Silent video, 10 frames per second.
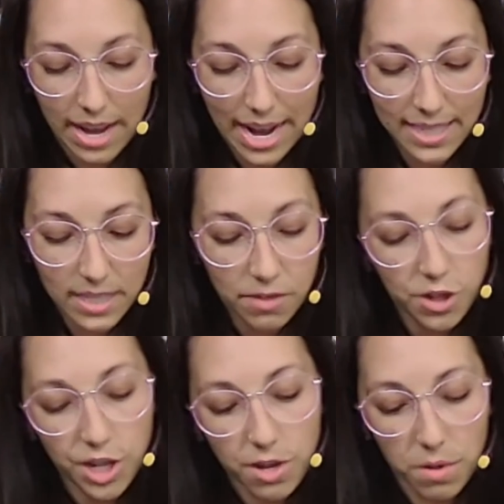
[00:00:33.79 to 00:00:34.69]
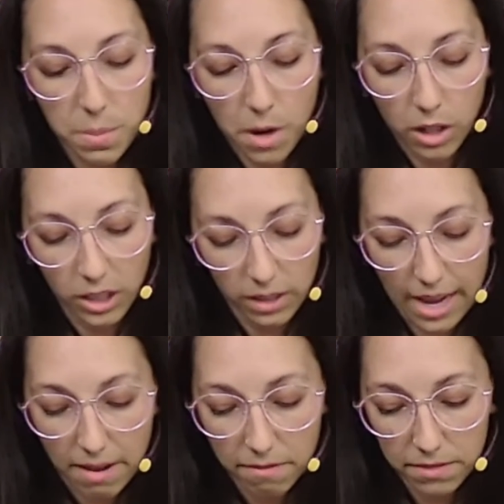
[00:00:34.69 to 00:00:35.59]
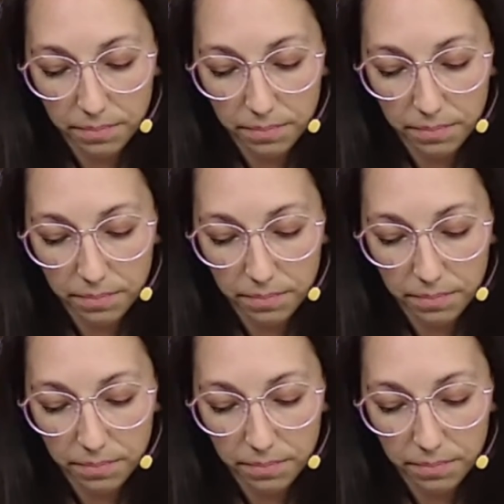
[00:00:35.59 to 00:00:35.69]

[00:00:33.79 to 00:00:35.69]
as if she'd known them all her life.